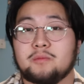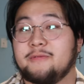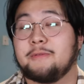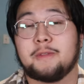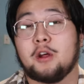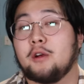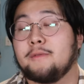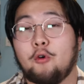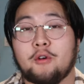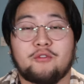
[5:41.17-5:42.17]
third,
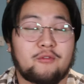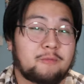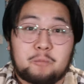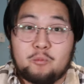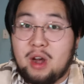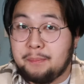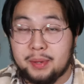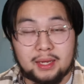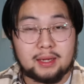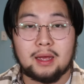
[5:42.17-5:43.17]
fourth round pick,
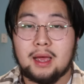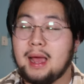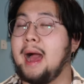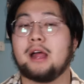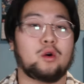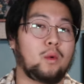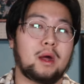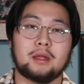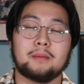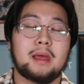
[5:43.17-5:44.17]
I don't want
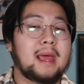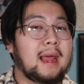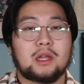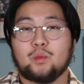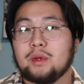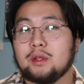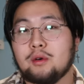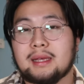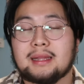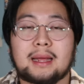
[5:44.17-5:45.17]
him. And if we don't get
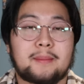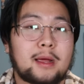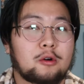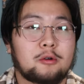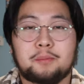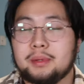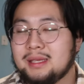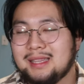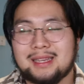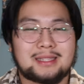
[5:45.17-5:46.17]
like Michael
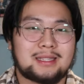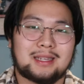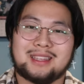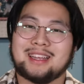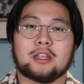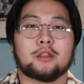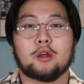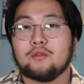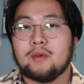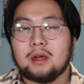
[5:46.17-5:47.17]
Penix in like the third
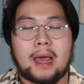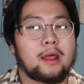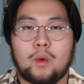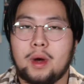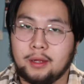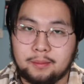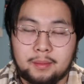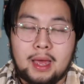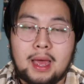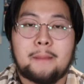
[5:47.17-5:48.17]
round, I don't want him.
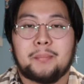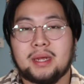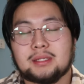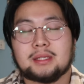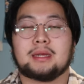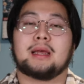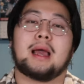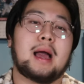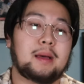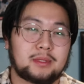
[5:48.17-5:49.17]
Basically,
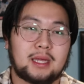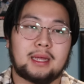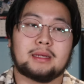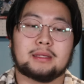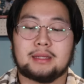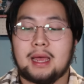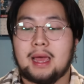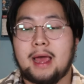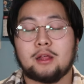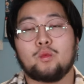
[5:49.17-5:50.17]
I'm saying is that I
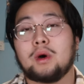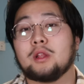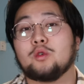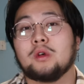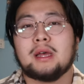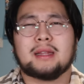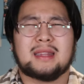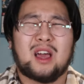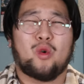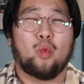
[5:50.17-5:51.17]
don't want to not
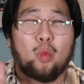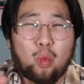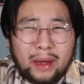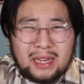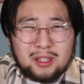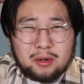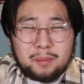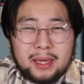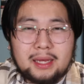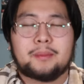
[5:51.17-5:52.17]
waste a
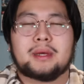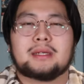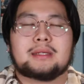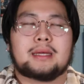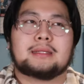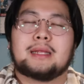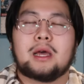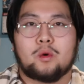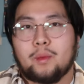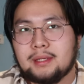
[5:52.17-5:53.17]
pick, because it's not a
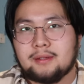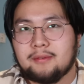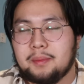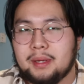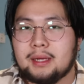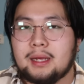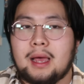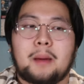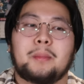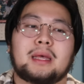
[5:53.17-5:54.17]
waste of a pick,
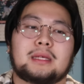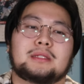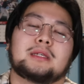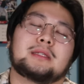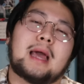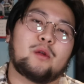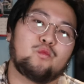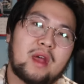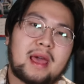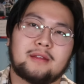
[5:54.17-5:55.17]
but it's just I'd
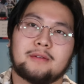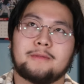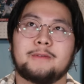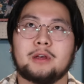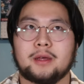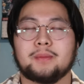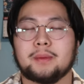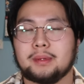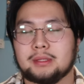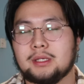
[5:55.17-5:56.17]
rather fill up the
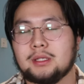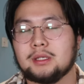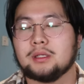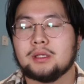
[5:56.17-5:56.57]
positions